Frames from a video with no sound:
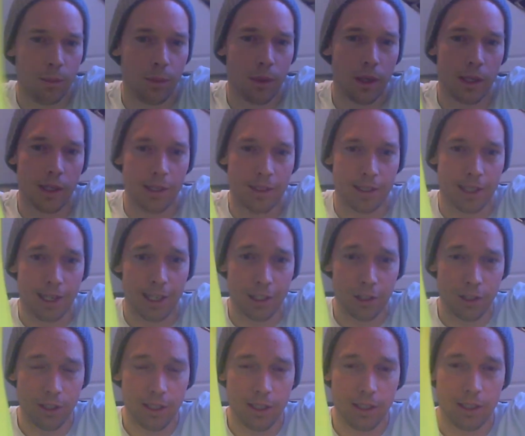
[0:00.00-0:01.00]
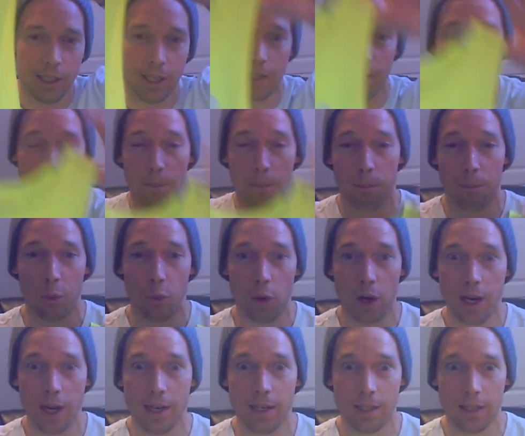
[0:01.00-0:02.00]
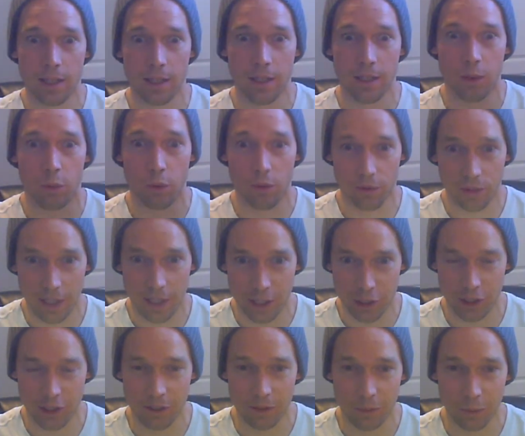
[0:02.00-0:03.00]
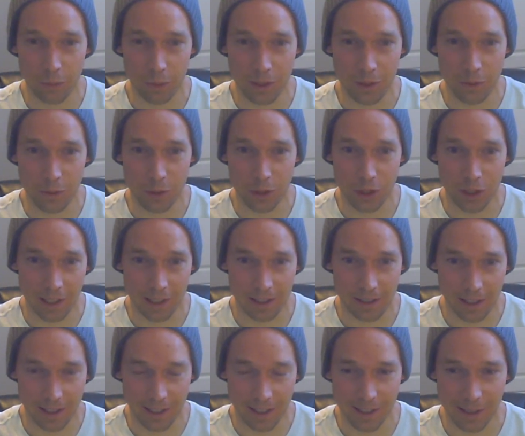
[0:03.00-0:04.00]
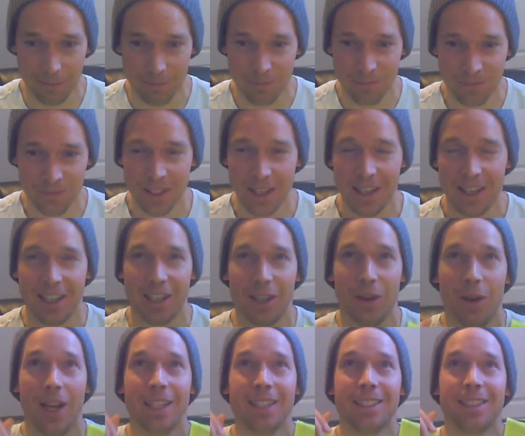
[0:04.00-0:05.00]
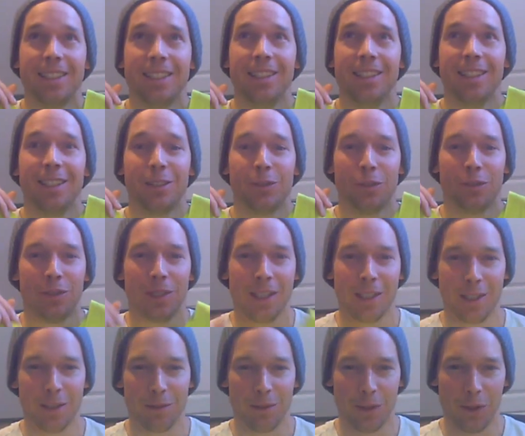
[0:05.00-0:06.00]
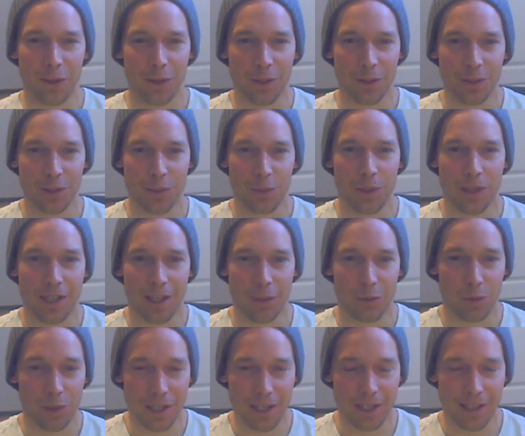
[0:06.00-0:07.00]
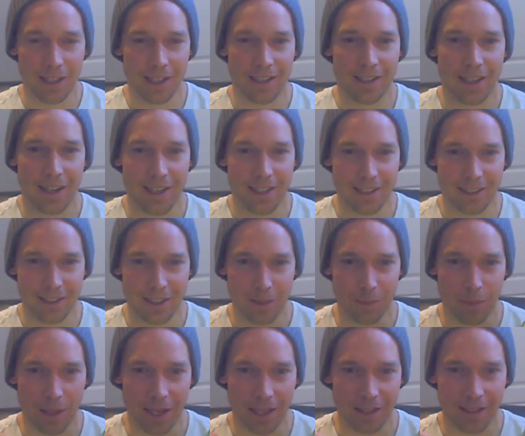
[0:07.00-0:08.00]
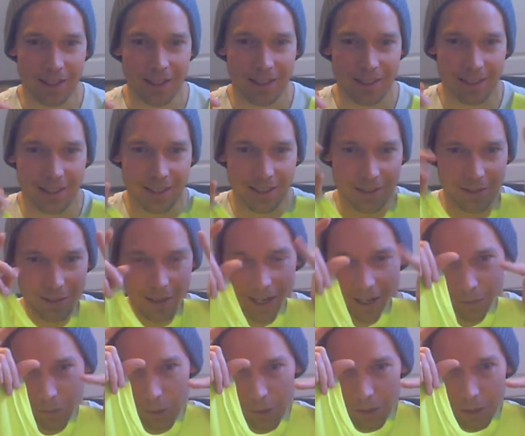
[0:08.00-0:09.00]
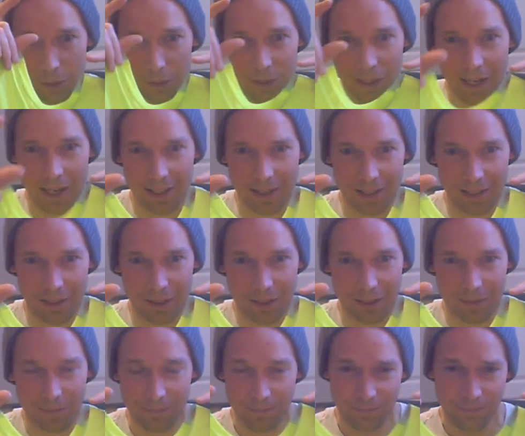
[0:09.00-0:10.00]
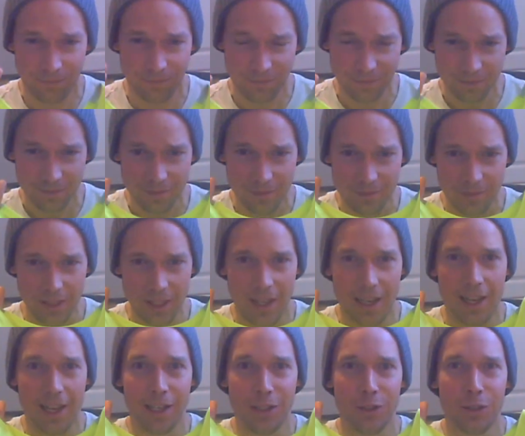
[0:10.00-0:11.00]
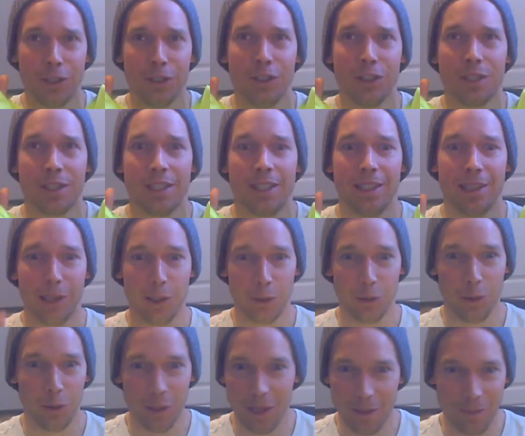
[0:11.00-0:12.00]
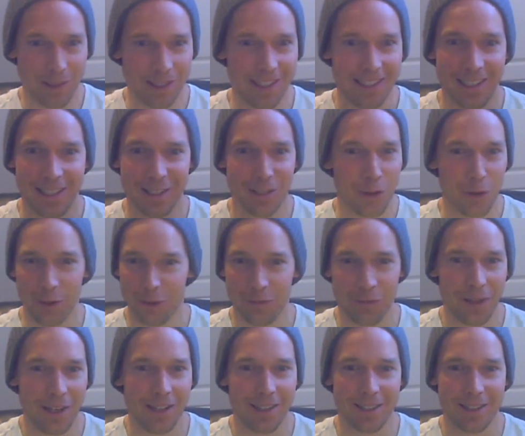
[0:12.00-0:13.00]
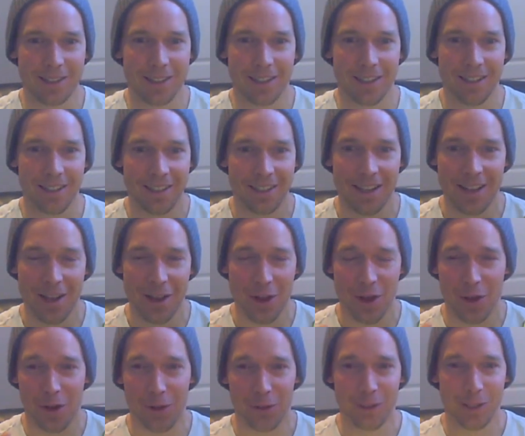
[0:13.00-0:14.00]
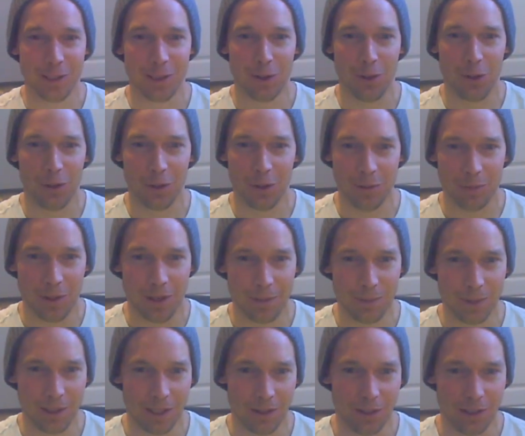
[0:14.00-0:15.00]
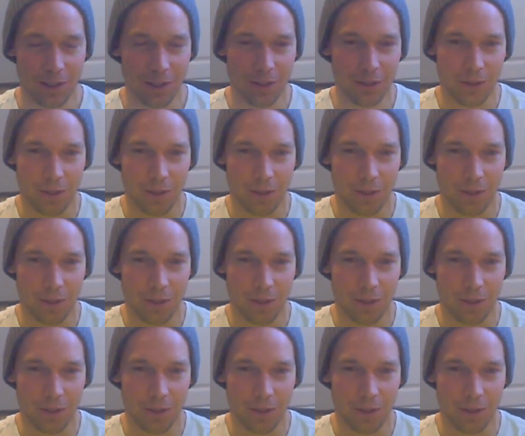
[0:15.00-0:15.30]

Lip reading: but it's actually like bright reflection when you shine a light at it. Now, I see these reflective logos when I read at night in bed. It's like I go with the headlight on, and you can just see the Lululemon and like North Face, all these logos popping out at you.